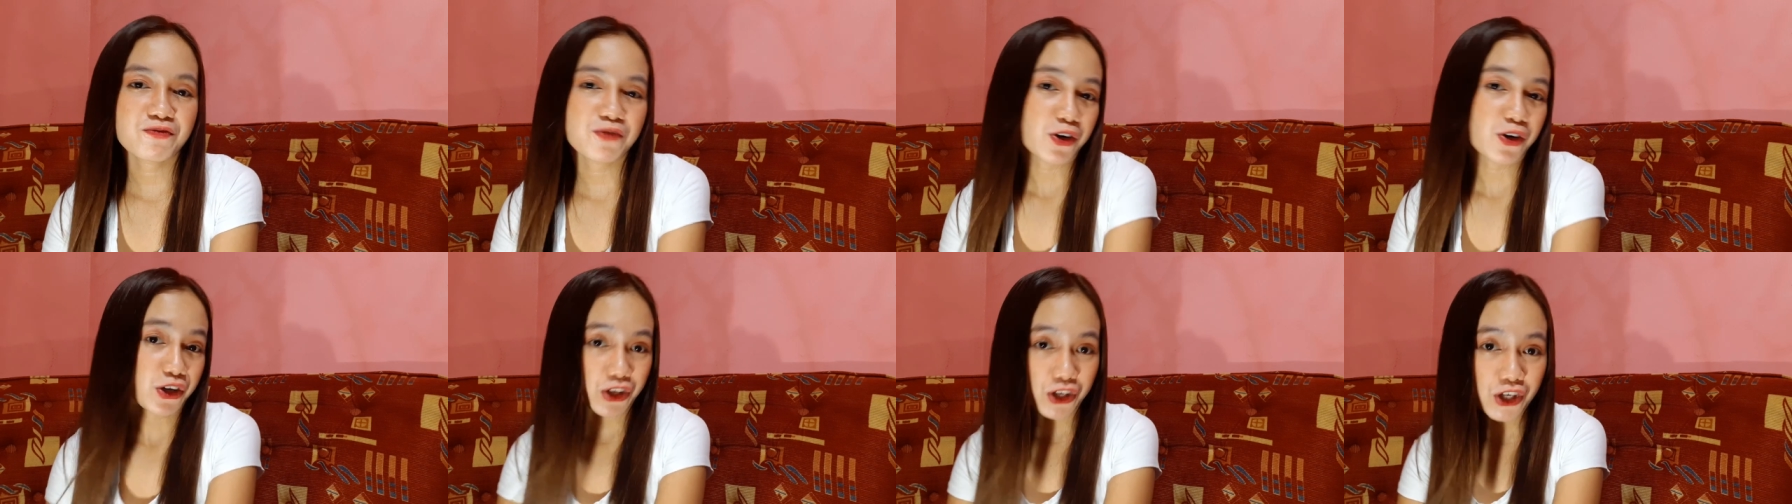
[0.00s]

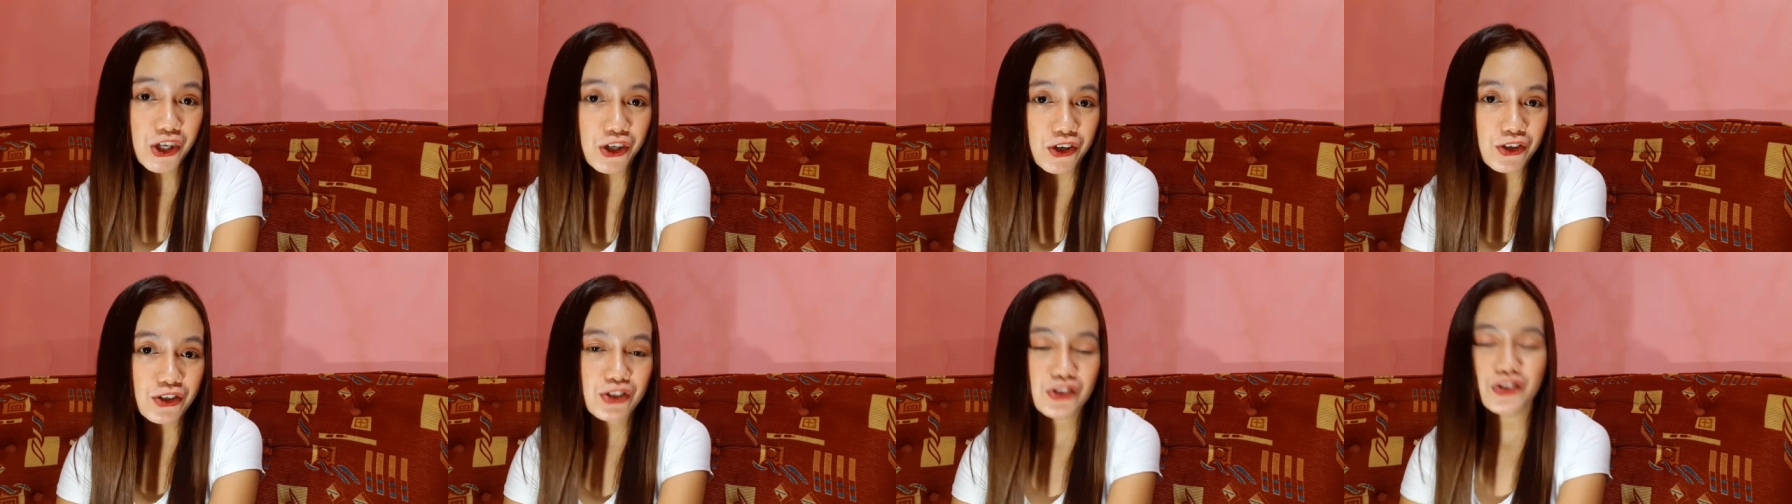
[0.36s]
for
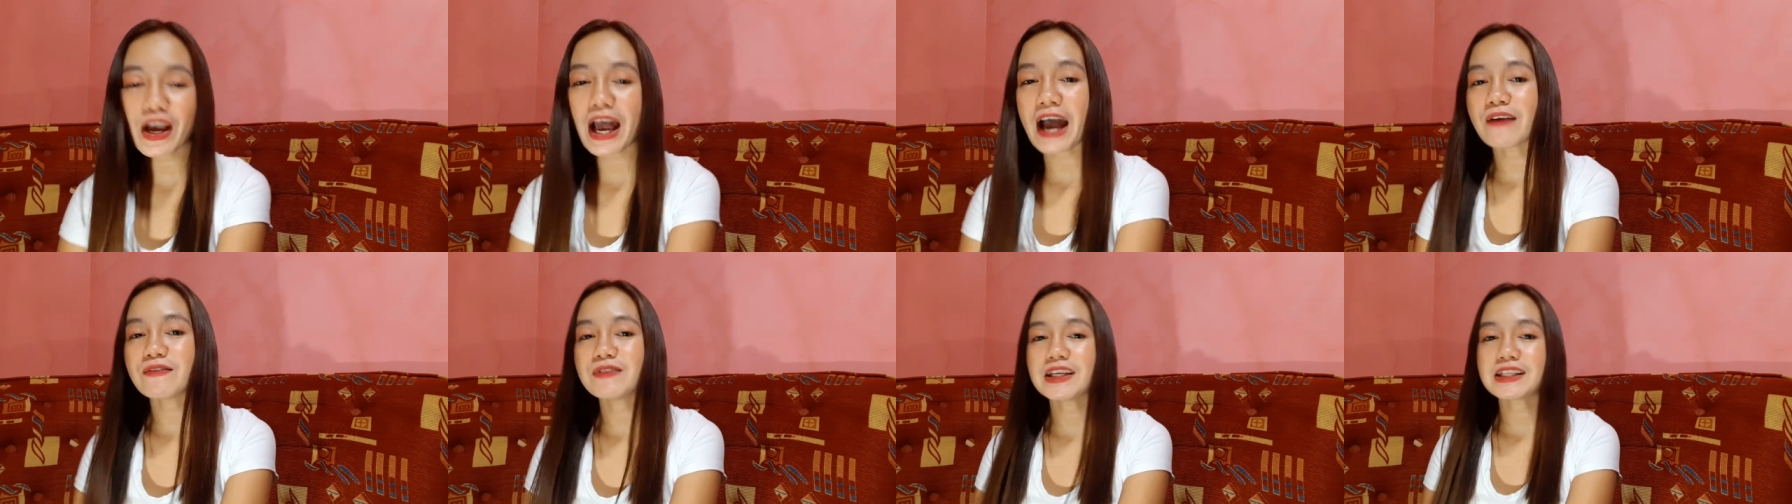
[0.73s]
you to
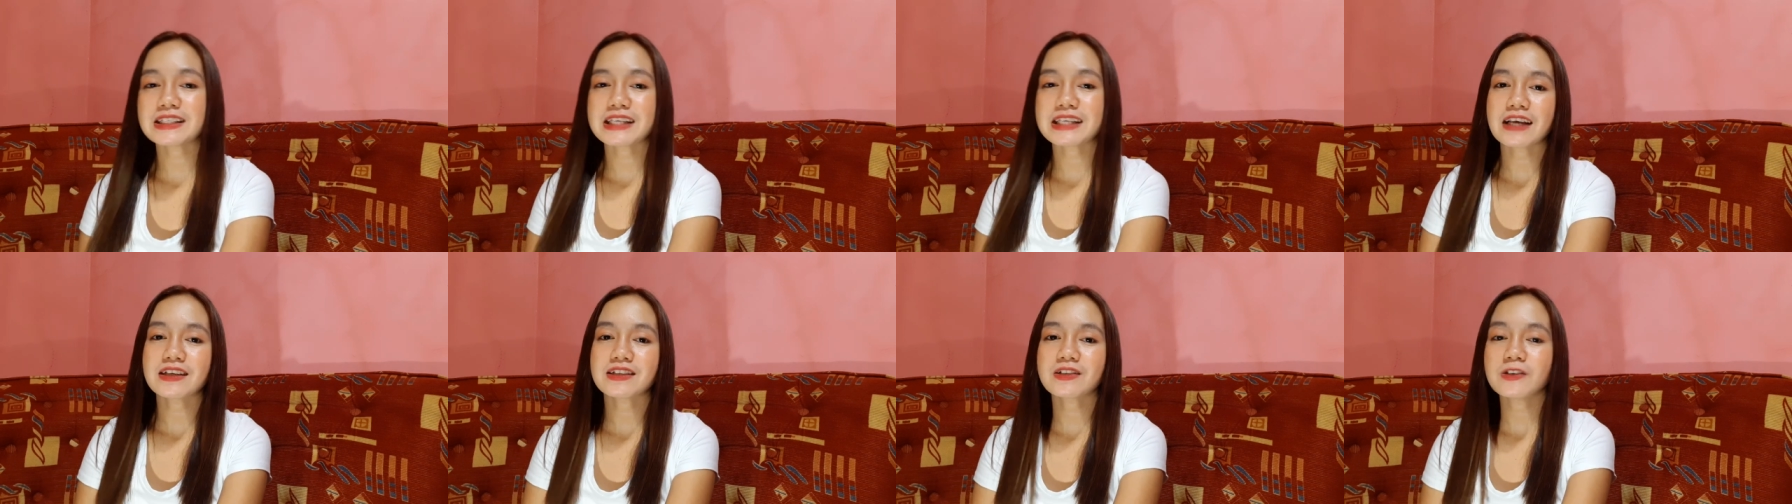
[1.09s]
have the
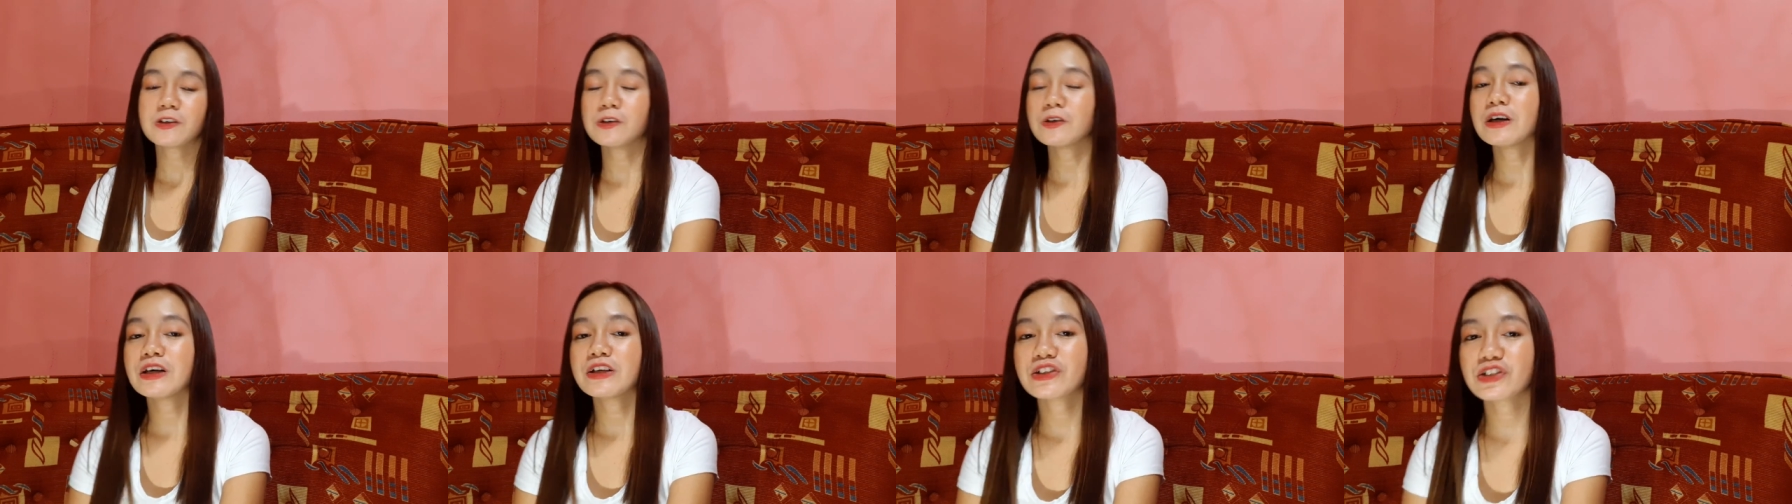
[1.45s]

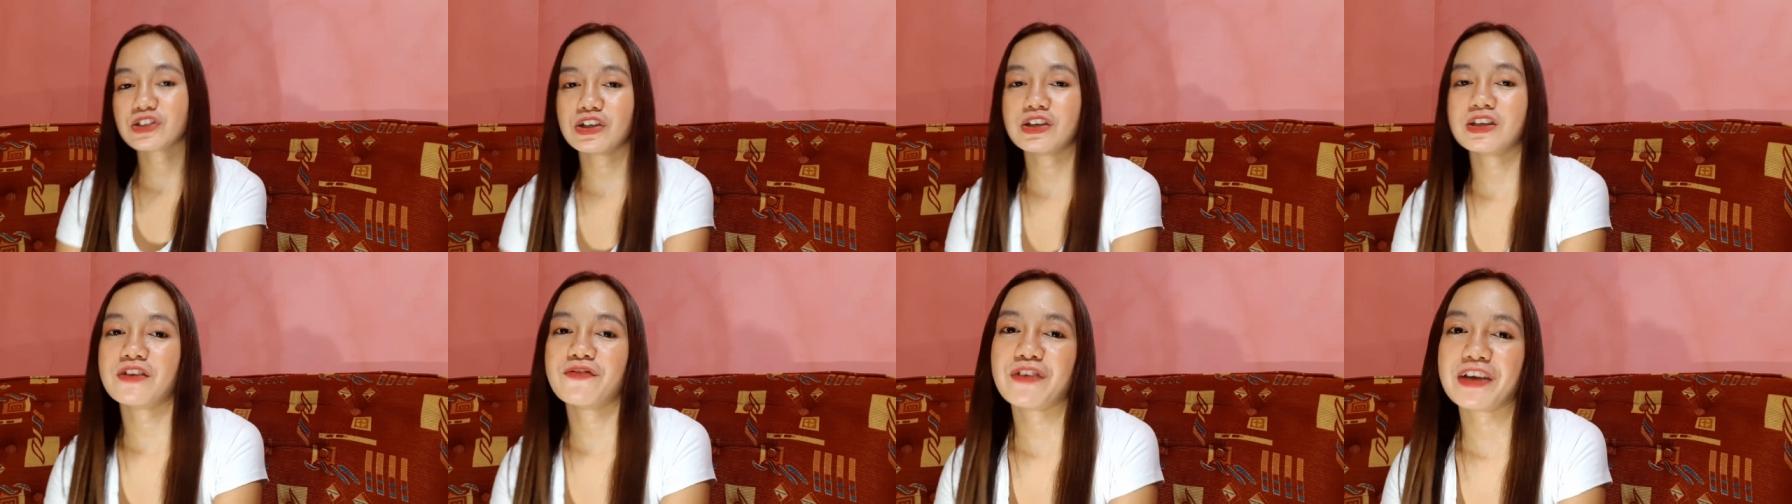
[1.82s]
TESOL
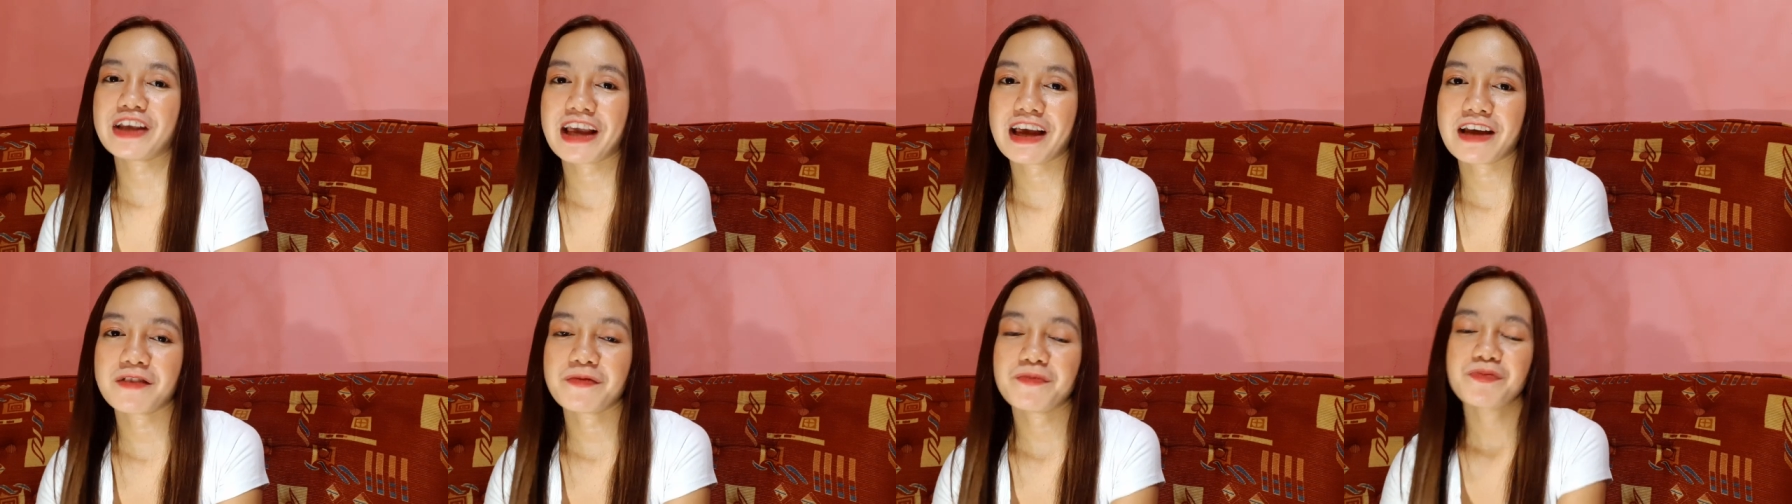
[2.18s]

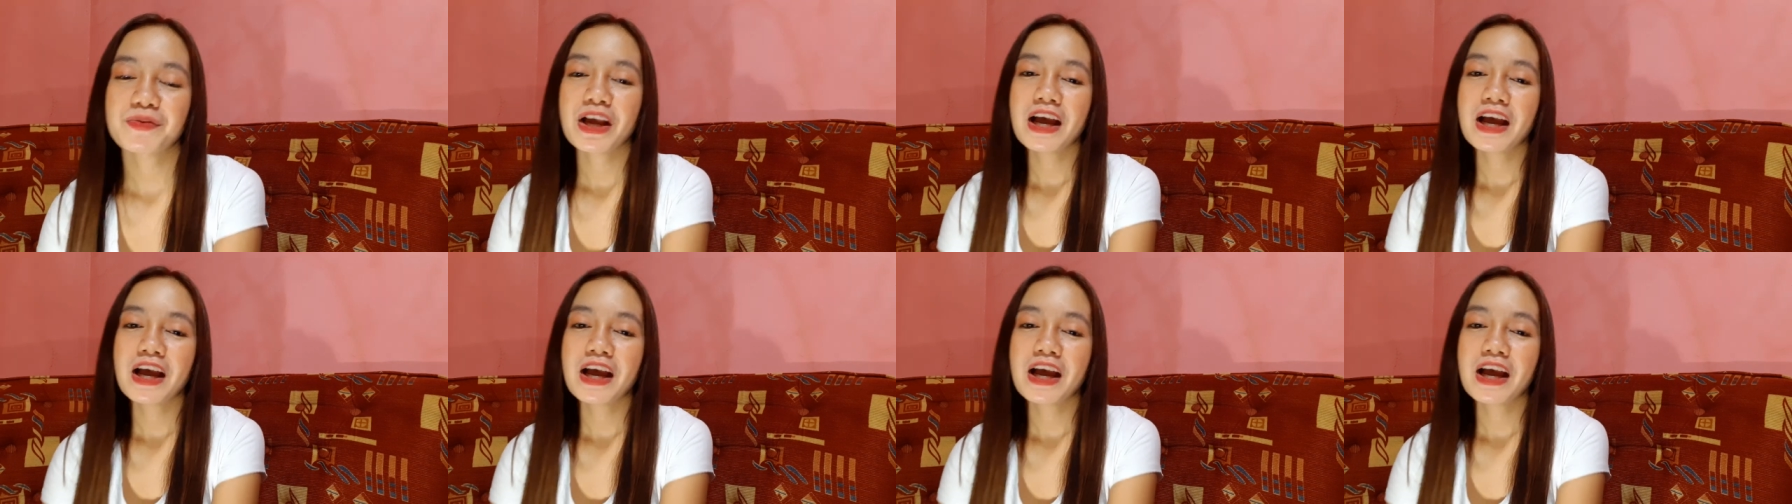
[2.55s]
certificate.